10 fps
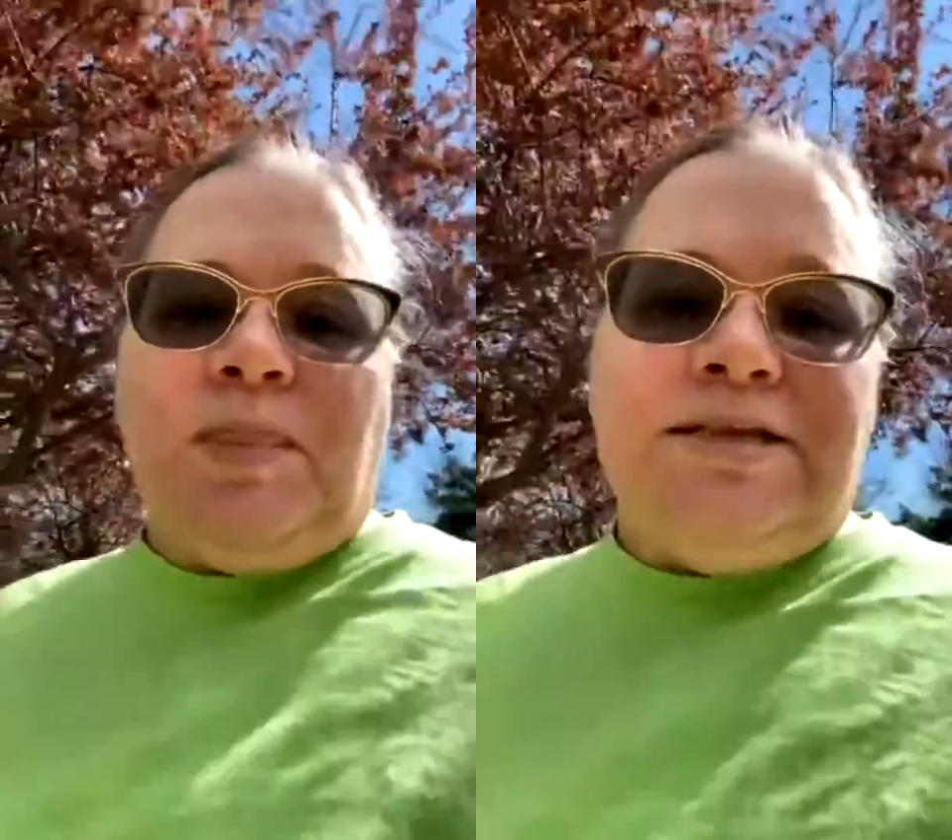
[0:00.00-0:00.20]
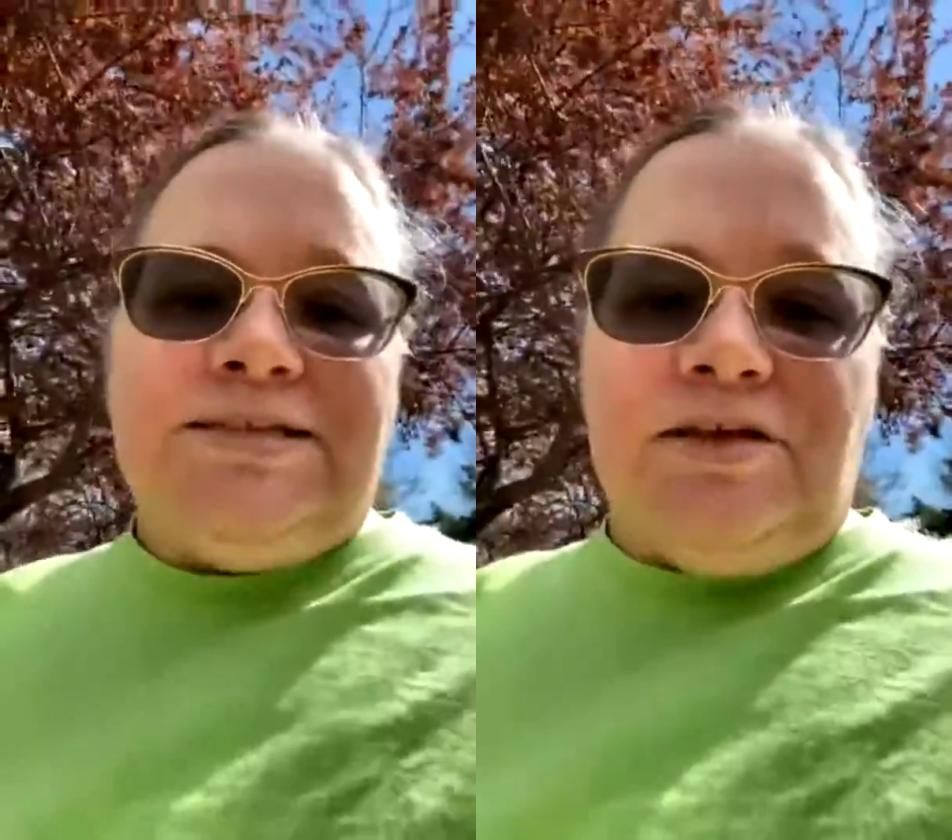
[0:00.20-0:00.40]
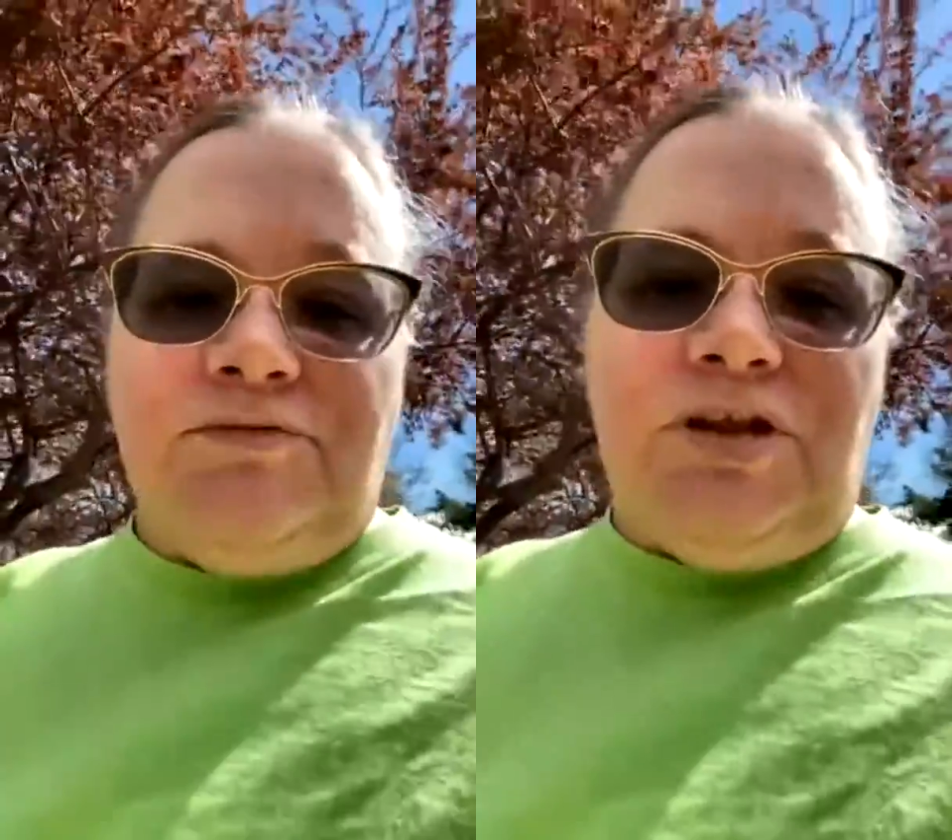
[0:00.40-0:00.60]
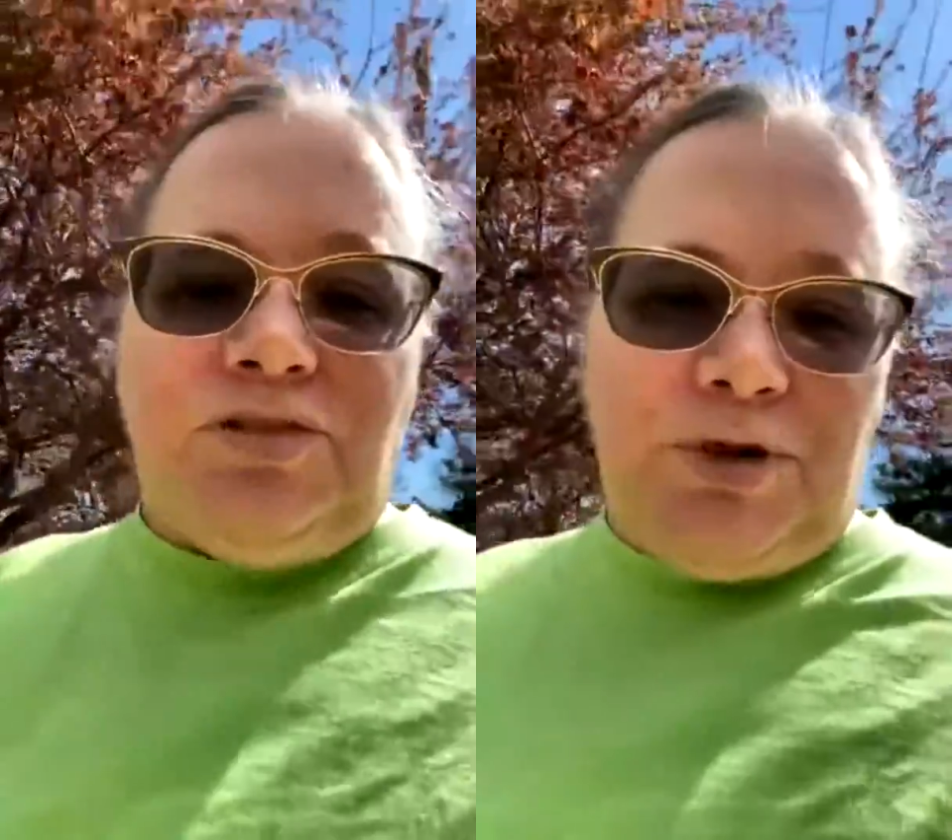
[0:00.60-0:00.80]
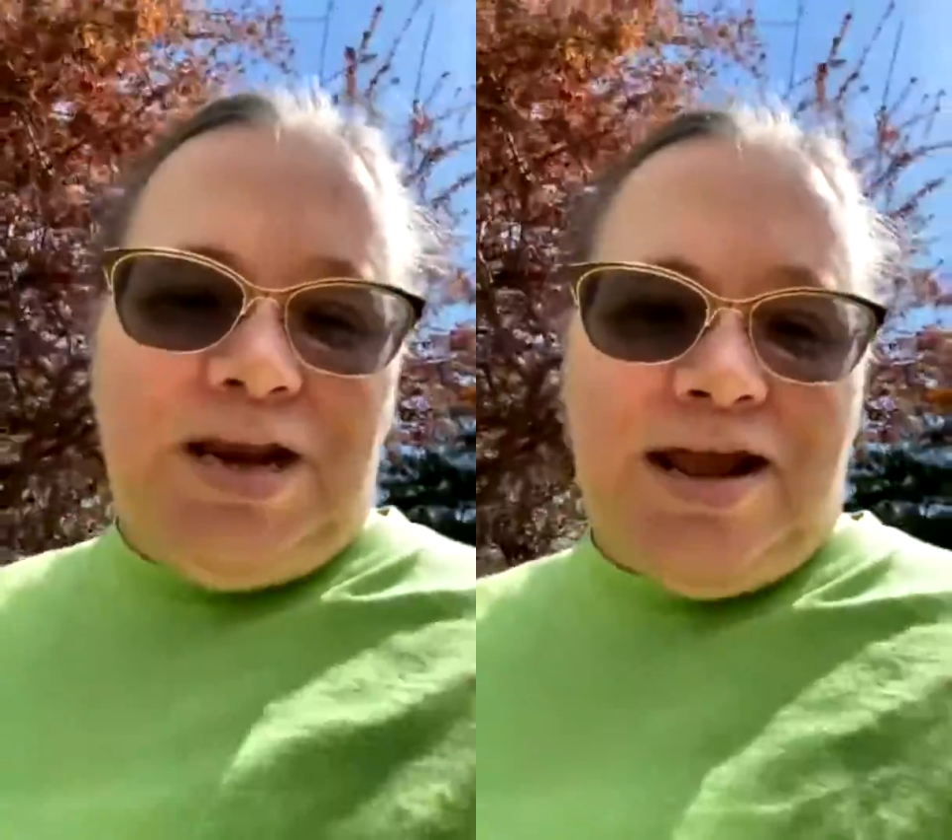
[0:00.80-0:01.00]
7 to
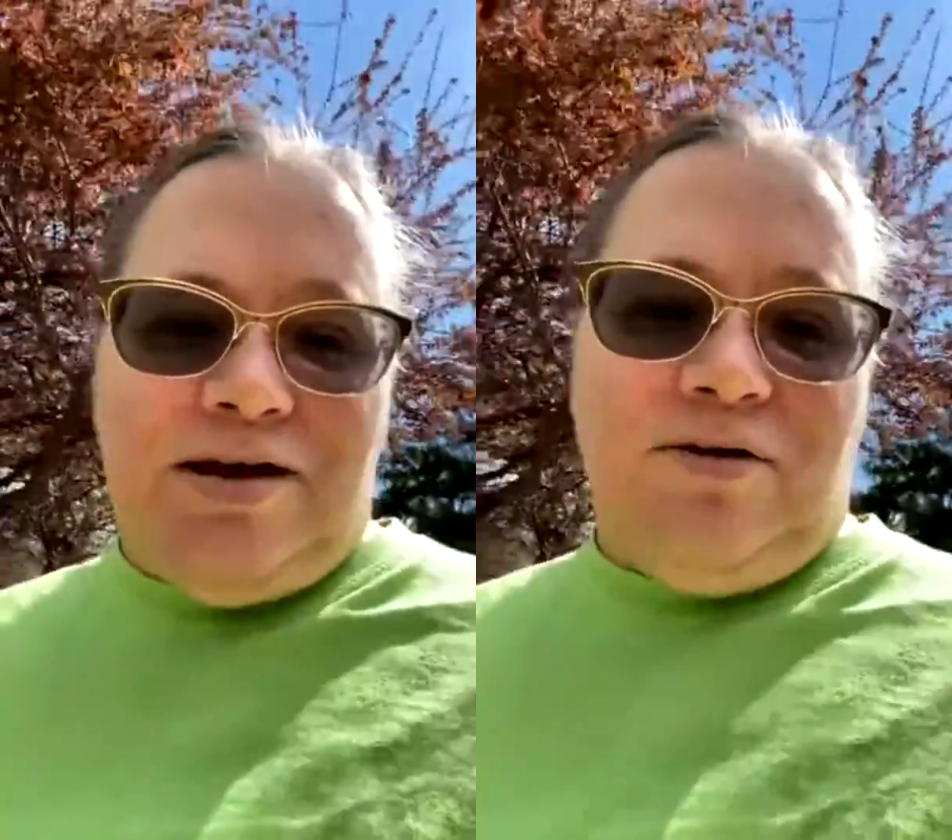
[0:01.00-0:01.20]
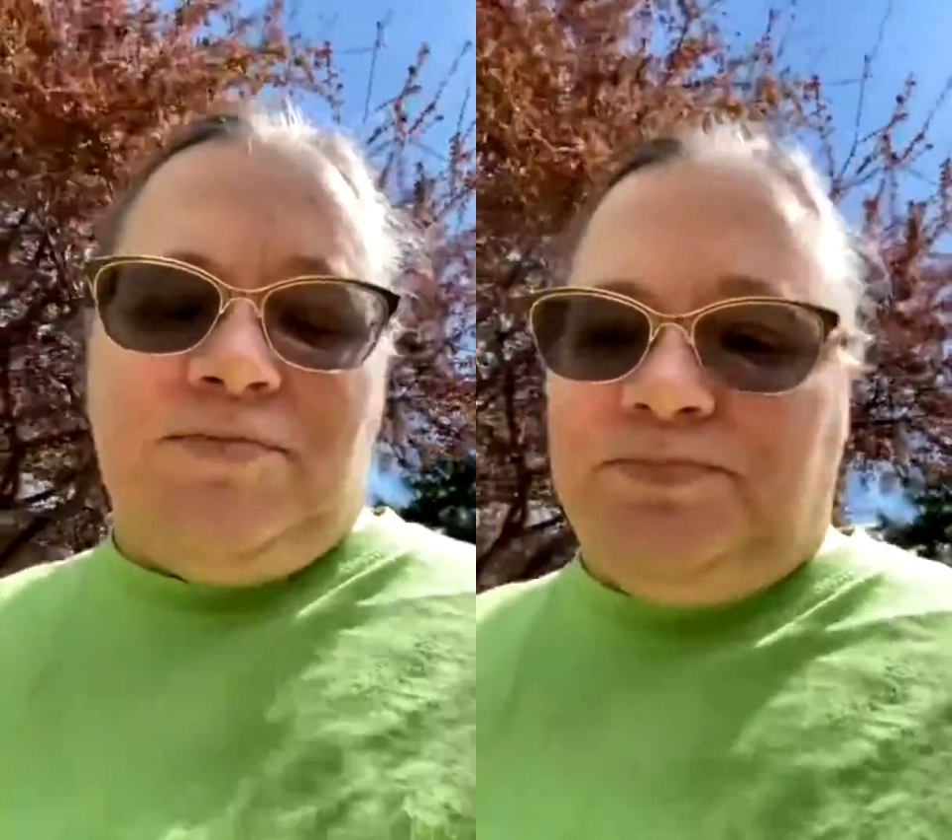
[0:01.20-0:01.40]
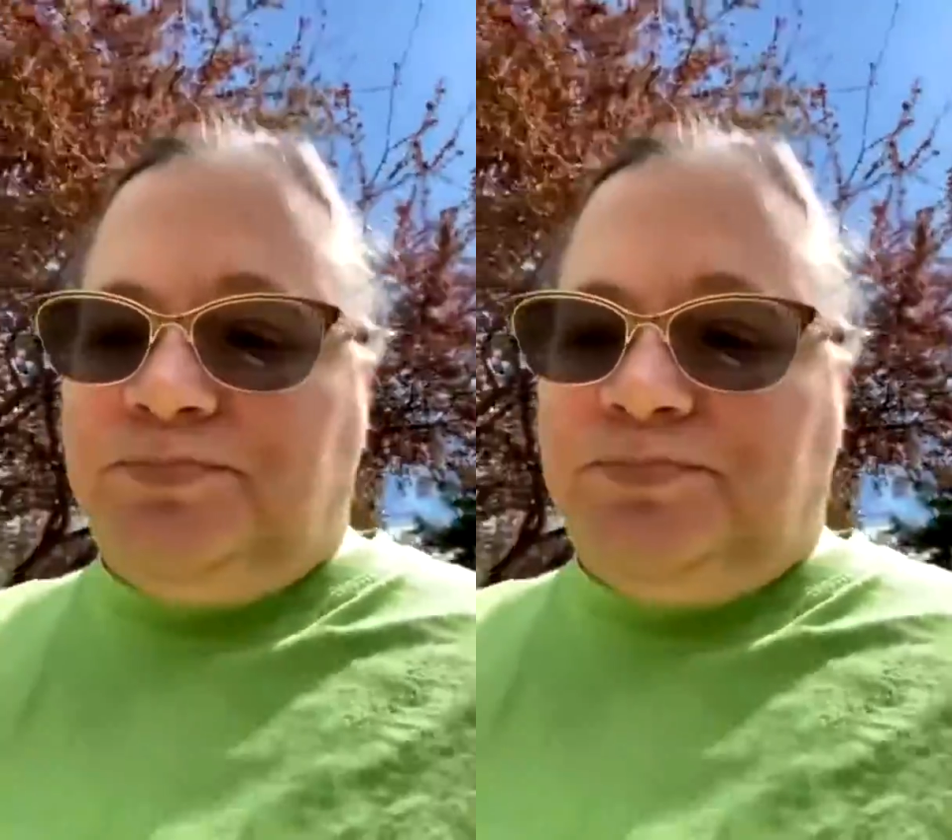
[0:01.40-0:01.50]
3 now.